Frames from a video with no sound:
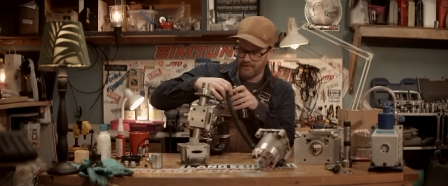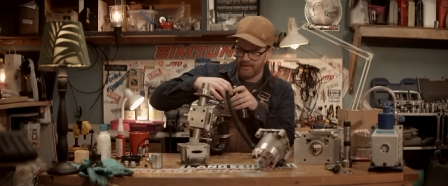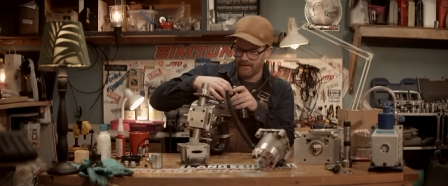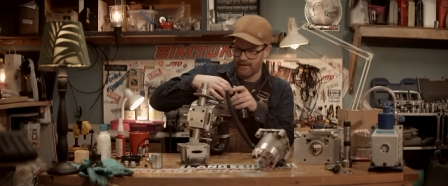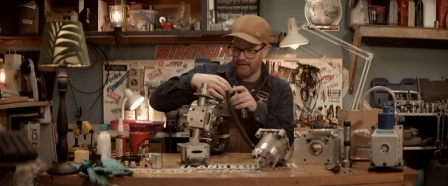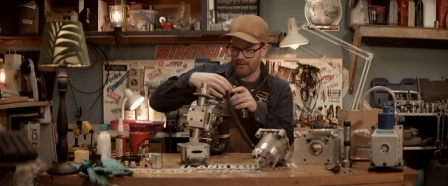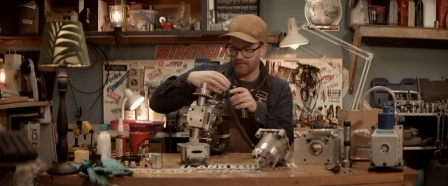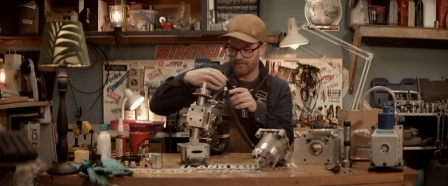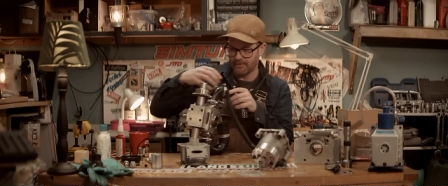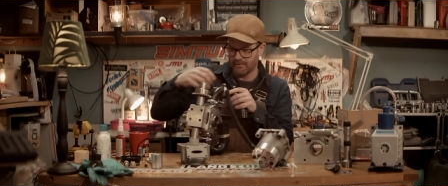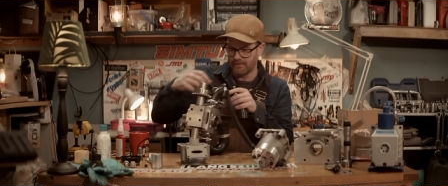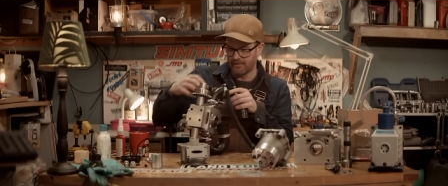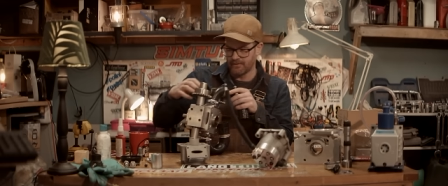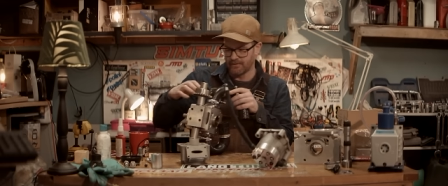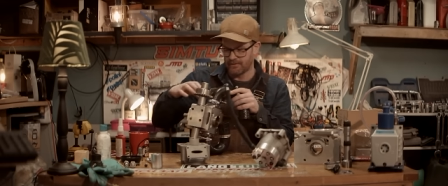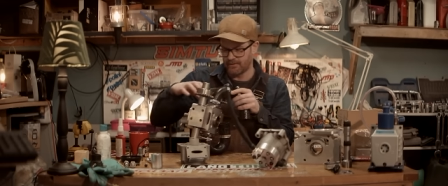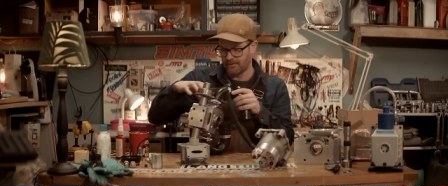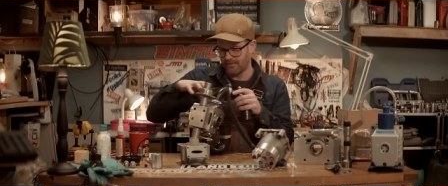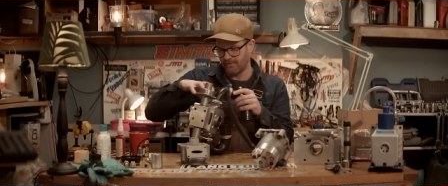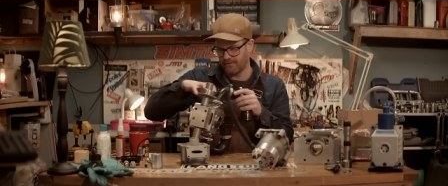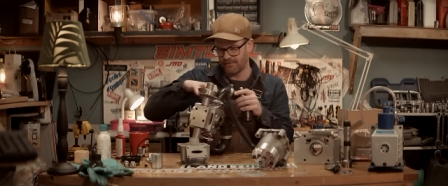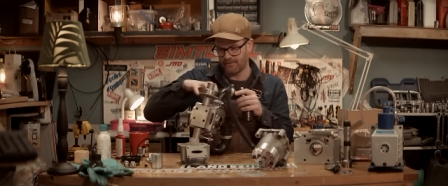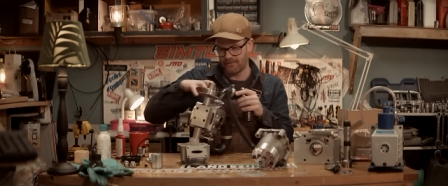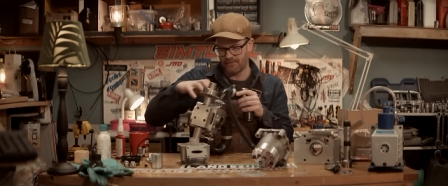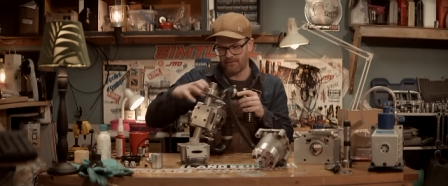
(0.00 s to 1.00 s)
layout and
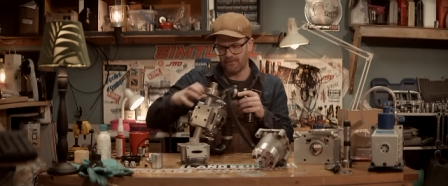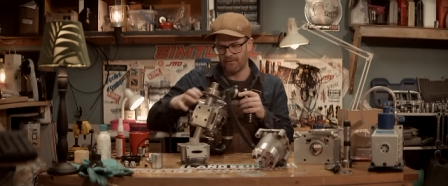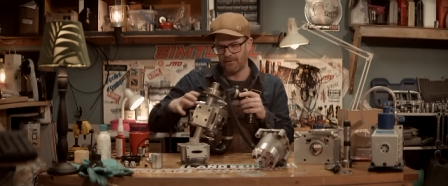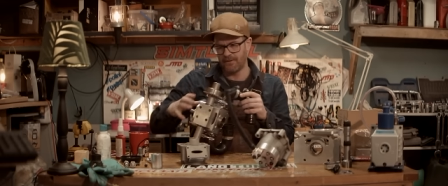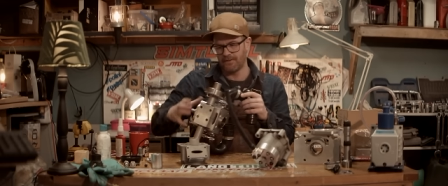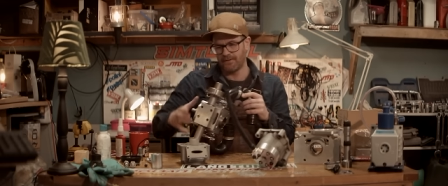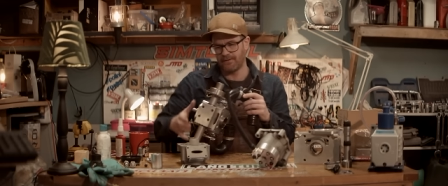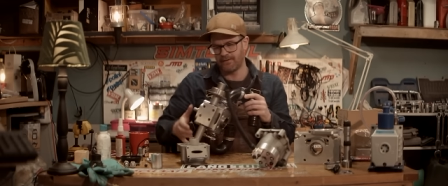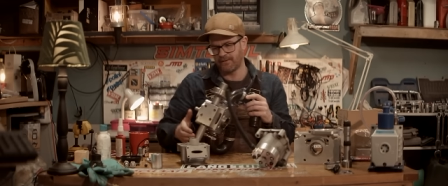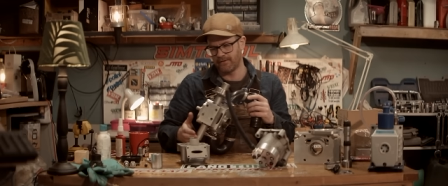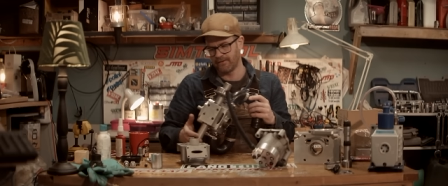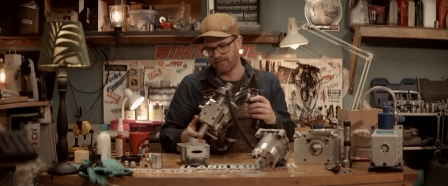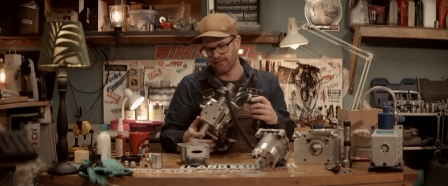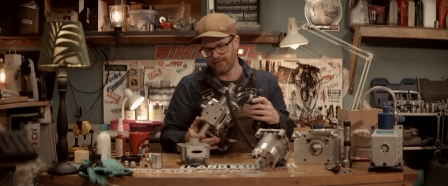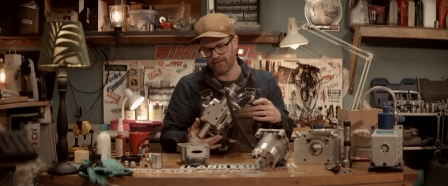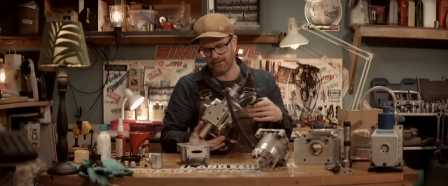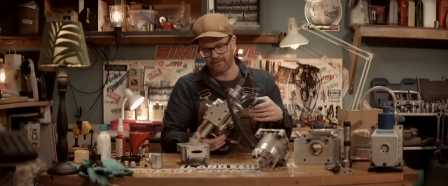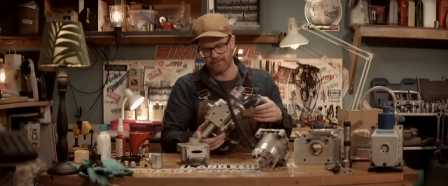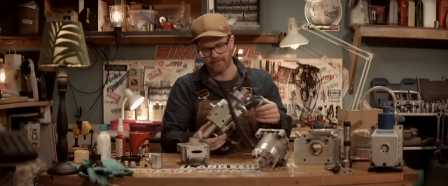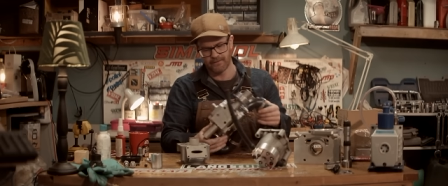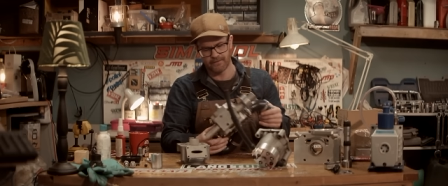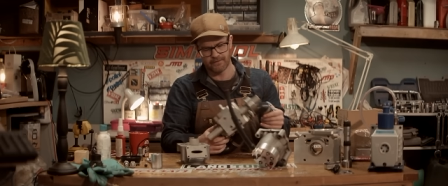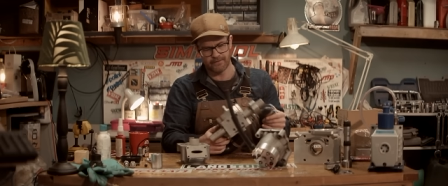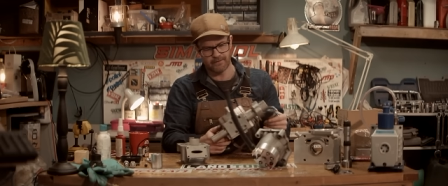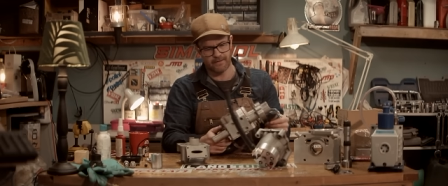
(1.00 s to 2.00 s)
also symmetrical
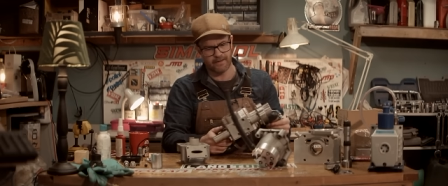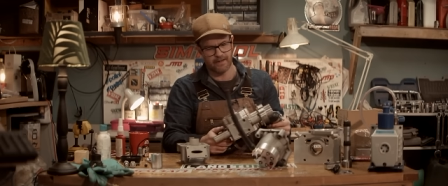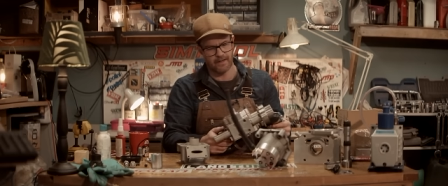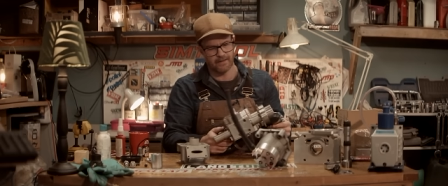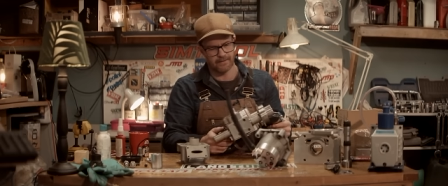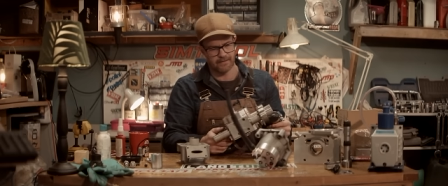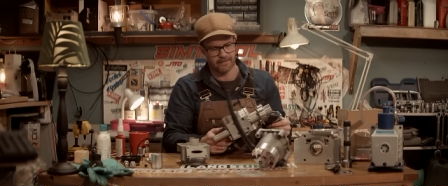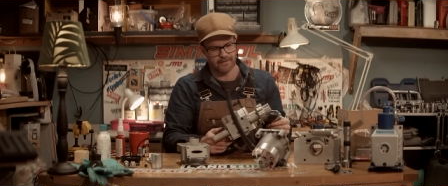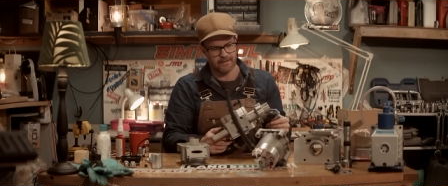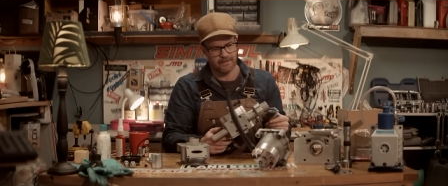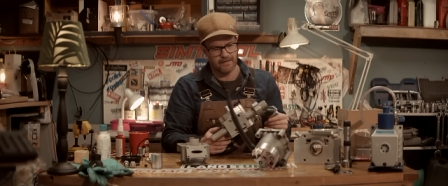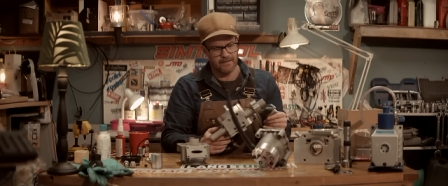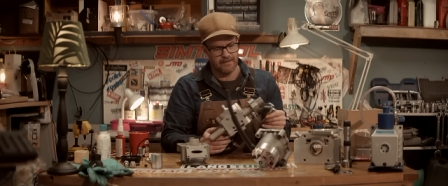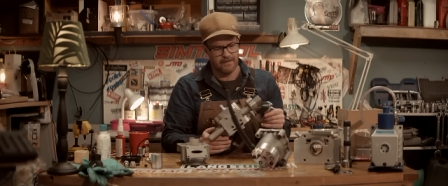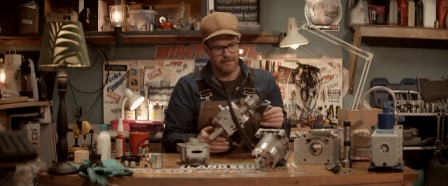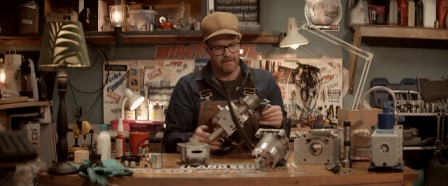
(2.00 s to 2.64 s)
exhaust layout.